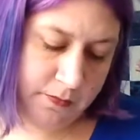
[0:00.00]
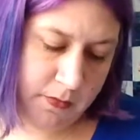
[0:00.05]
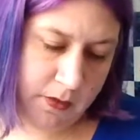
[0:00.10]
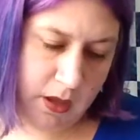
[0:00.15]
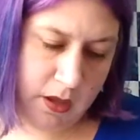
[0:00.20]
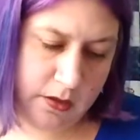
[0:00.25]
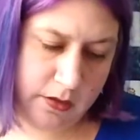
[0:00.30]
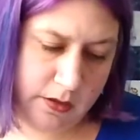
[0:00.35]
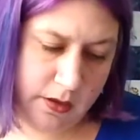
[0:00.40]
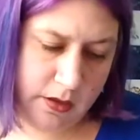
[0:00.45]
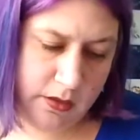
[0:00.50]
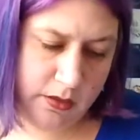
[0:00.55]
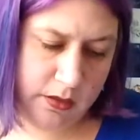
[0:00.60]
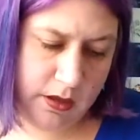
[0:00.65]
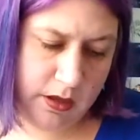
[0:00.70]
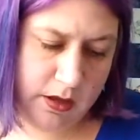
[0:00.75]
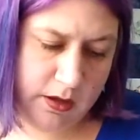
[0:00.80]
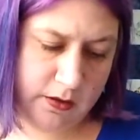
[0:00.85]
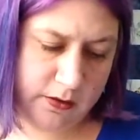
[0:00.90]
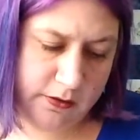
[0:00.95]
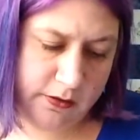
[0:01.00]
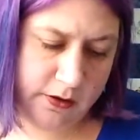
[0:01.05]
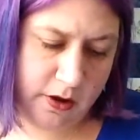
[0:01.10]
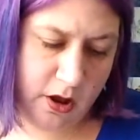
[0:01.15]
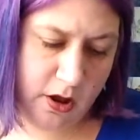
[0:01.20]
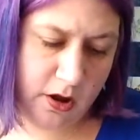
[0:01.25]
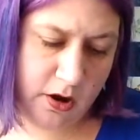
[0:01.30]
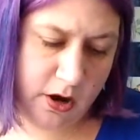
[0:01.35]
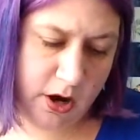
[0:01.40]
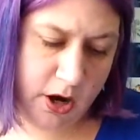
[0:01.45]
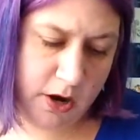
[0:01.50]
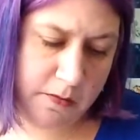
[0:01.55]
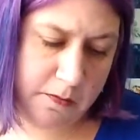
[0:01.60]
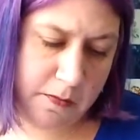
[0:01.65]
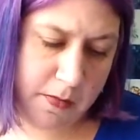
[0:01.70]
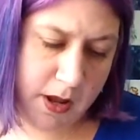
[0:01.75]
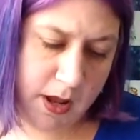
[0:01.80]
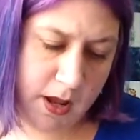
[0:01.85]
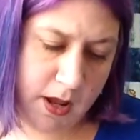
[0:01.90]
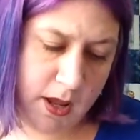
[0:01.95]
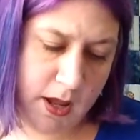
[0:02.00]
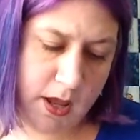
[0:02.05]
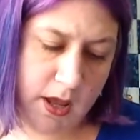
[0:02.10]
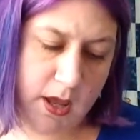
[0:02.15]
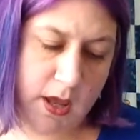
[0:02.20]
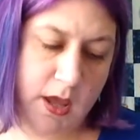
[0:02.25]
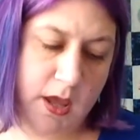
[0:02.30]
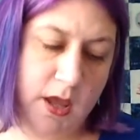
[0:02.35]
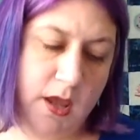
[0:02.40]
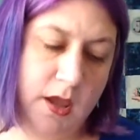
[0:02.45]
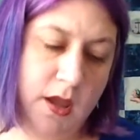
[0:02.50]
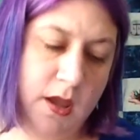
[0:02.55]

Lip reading: then these are my